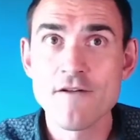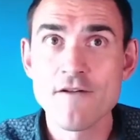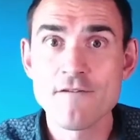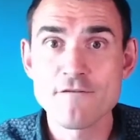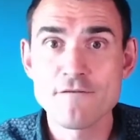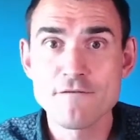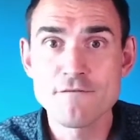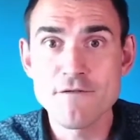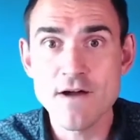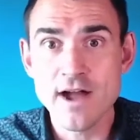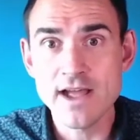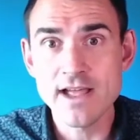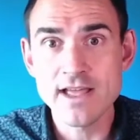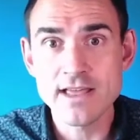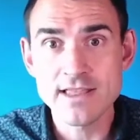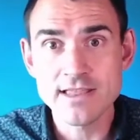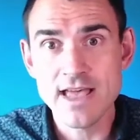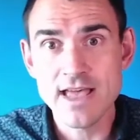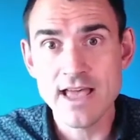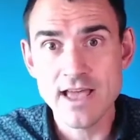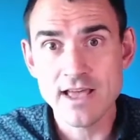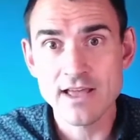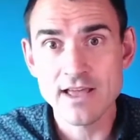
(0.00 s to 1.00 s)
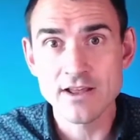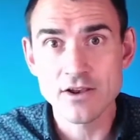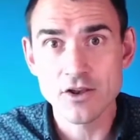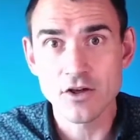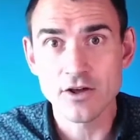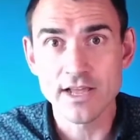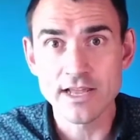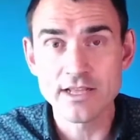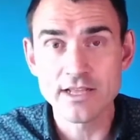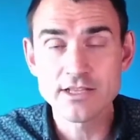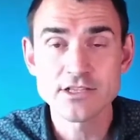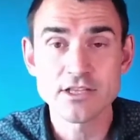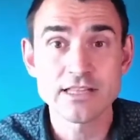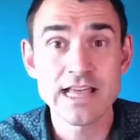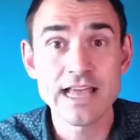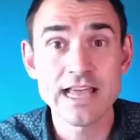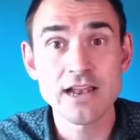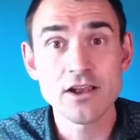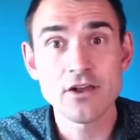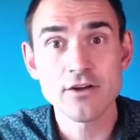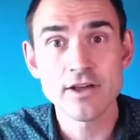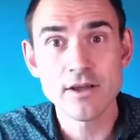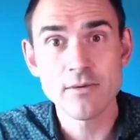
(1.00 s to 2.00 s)
via their login. So
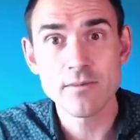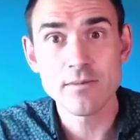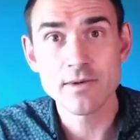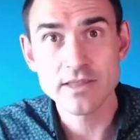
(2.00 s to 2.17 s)
they log in